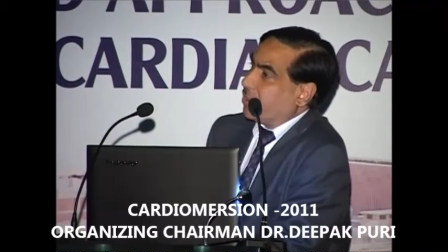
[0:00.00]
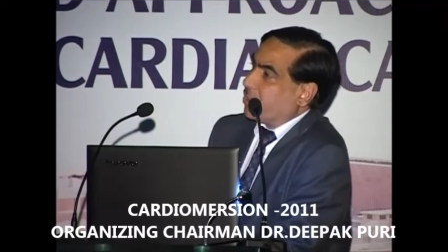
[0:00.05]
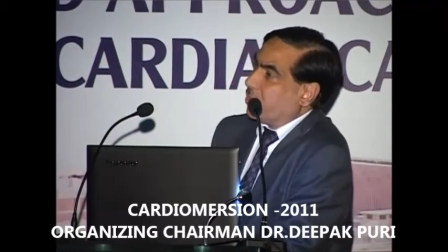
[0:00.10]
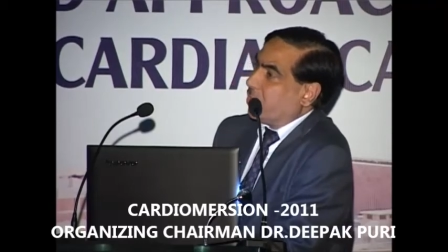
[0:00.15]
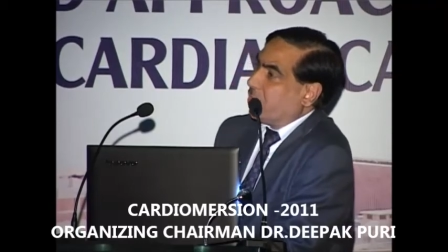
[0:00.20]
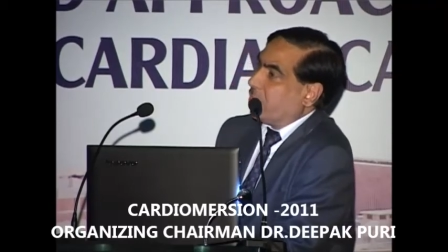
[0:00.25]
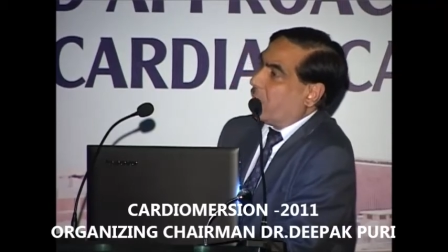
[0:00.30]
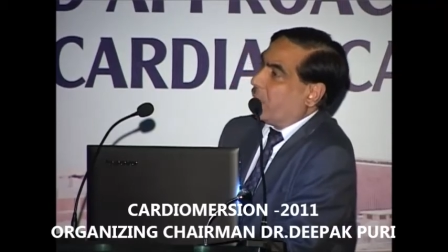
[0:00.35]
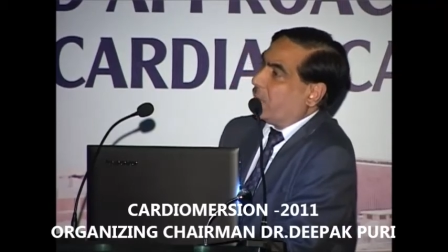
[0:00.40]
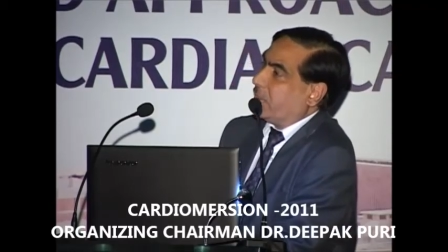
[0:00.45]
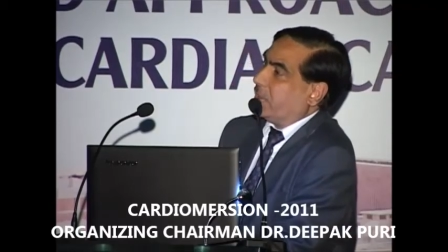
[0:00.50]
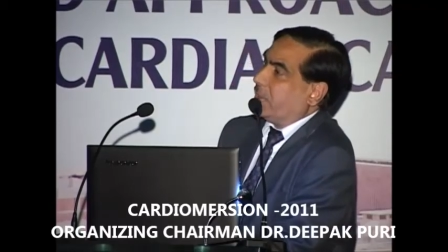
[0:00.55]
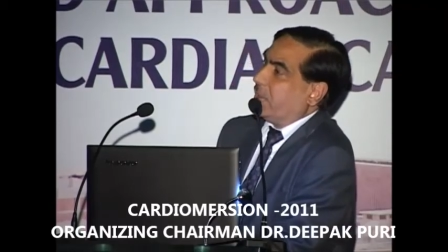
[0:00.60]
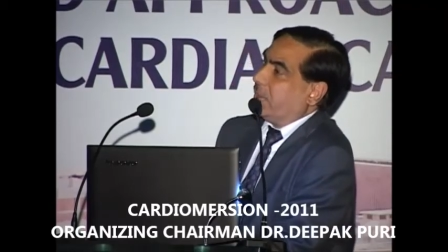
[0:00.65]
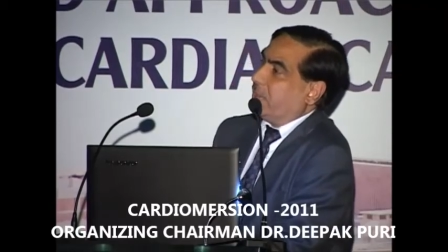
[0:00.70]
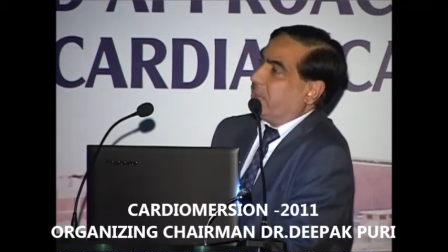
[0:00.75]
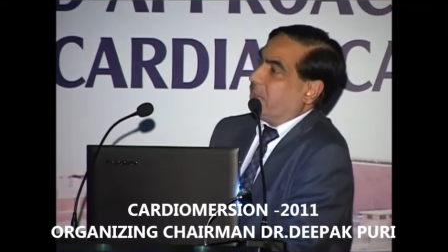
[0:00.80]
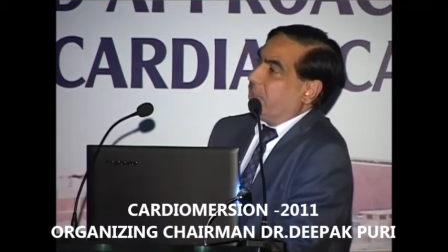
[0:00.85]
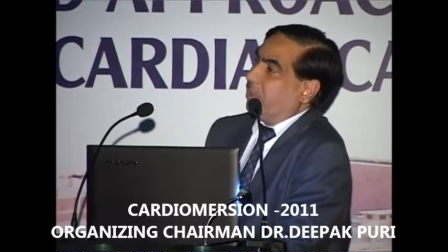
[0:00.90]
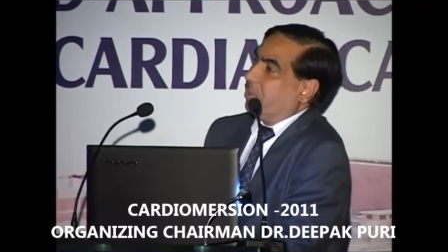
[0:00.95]

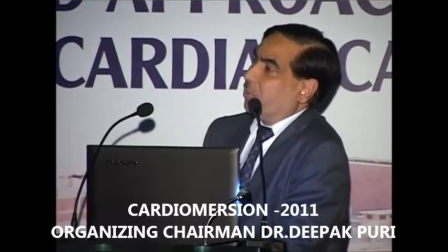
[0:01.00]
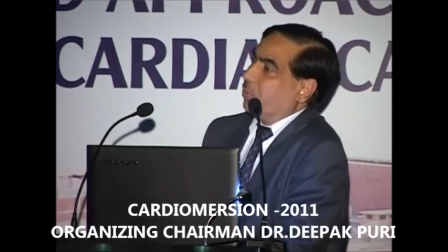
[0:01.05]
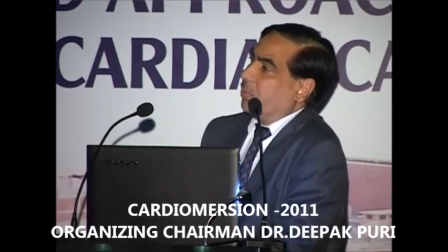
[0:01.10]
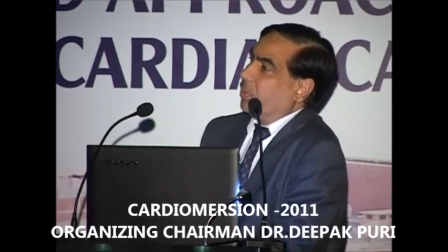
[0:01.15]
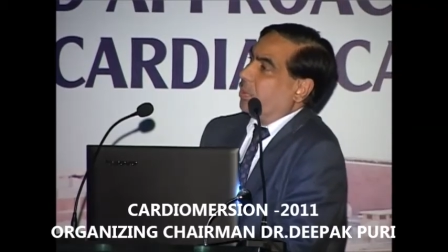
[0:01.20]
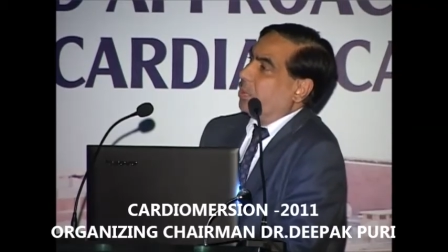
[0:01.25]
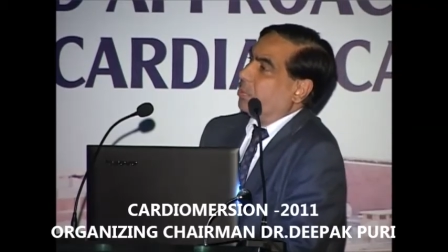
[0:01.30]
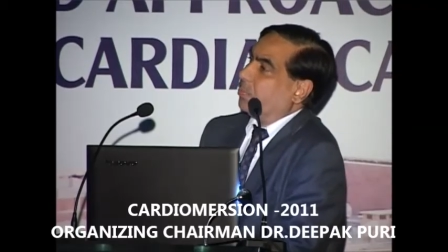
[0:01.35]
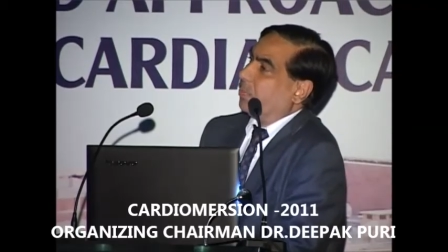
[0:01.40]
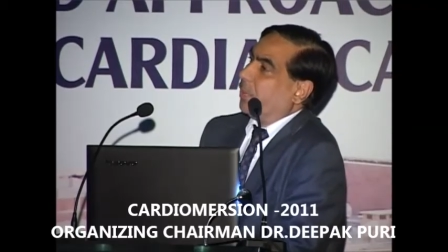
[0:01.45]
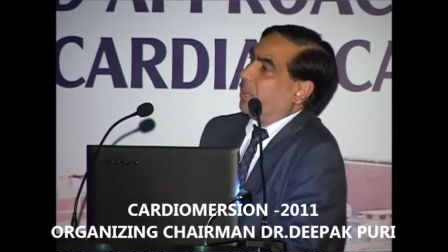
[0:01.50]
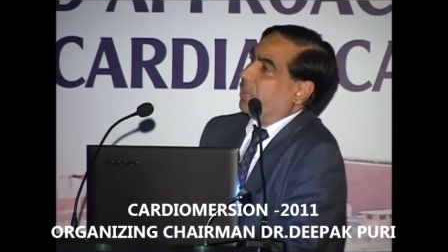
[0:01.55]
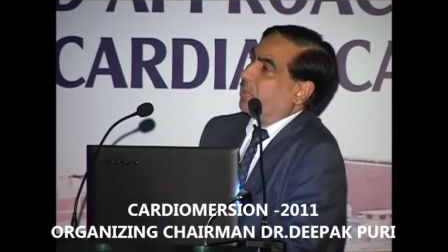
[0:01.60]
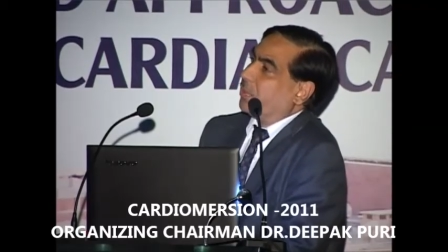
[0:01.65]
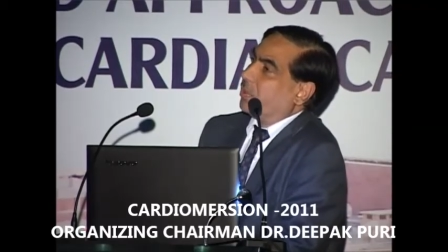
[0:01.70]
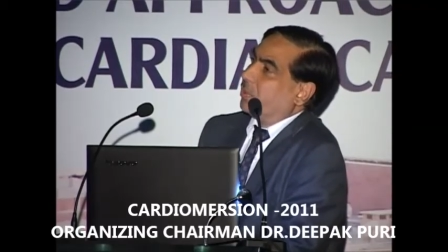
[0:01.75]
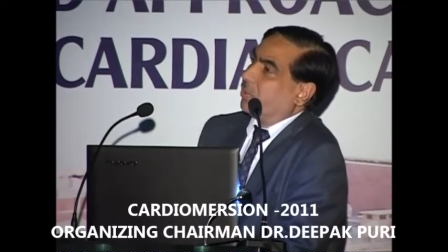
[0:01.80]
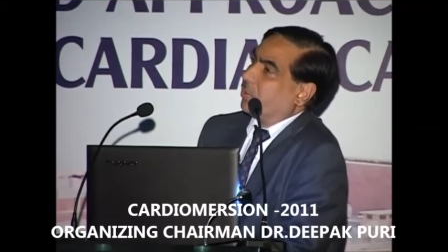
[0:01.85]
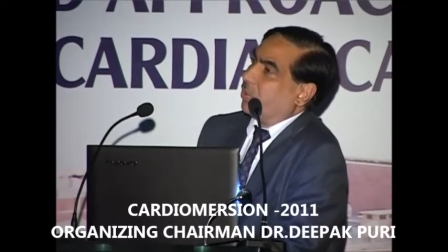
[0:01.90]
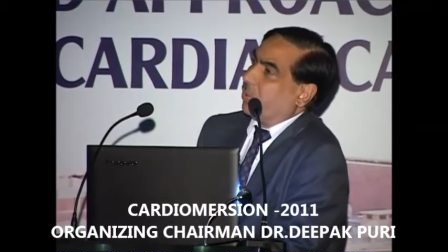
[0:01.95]
CRT-D to these
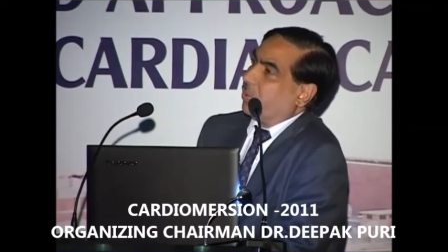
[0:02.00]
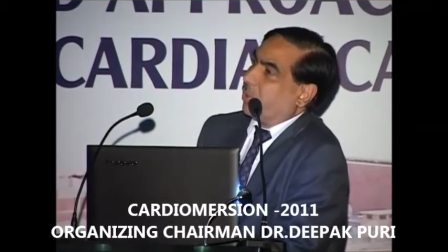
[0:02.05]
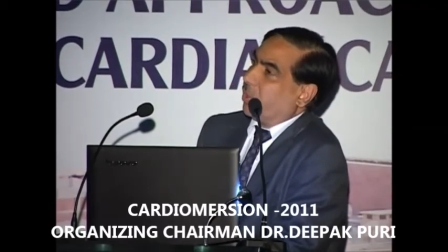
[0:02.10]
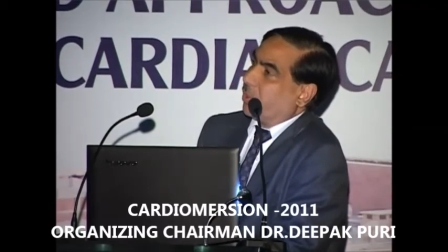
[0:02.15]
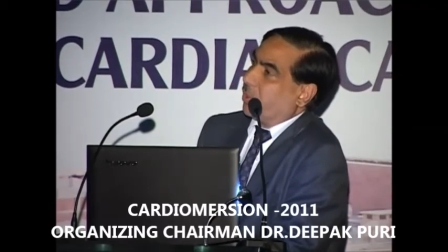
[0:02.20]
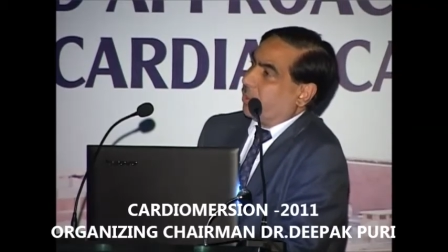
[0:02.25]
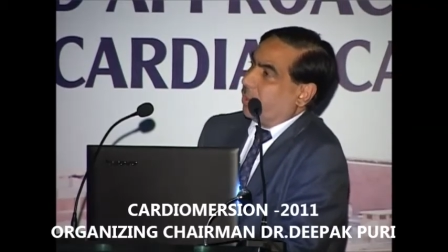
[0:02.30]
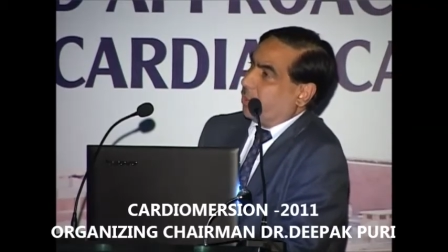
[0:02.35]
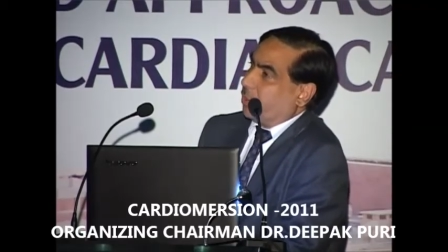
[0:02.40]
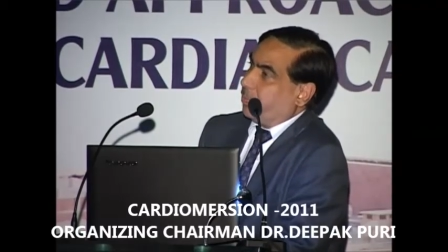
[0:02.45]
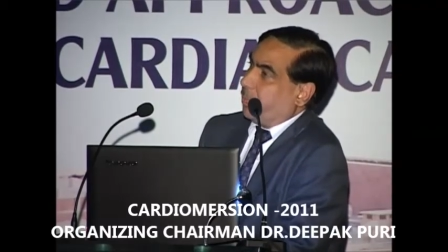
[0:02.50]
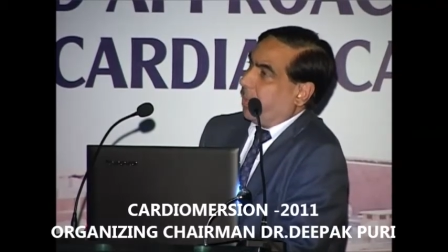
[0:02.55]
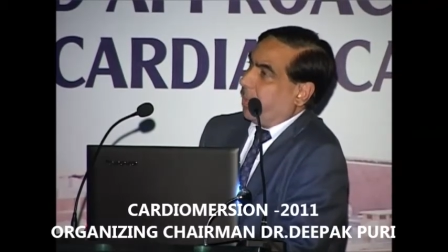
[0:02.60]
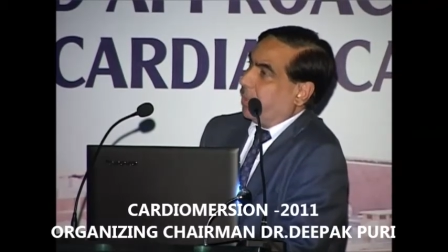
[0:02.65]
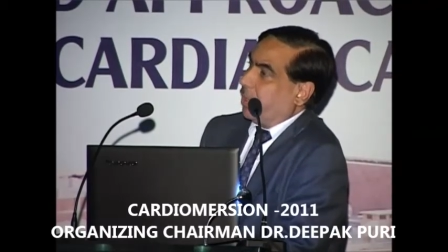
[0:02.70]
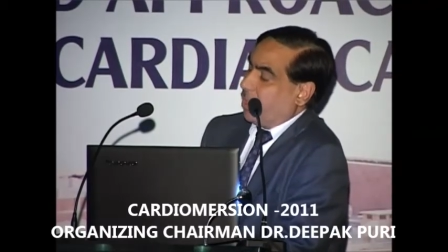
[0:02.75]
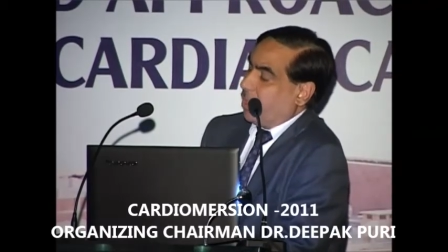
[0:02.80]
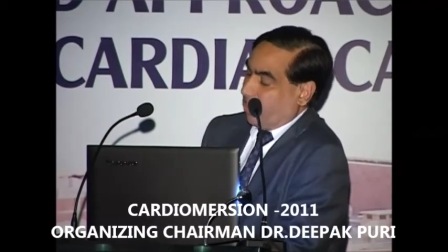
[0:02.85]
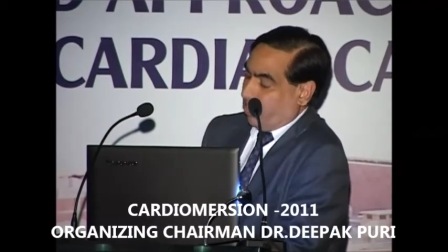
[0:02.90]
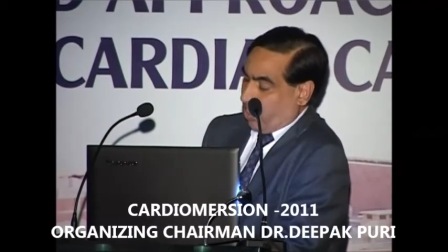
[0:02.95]
patients or drug treatment,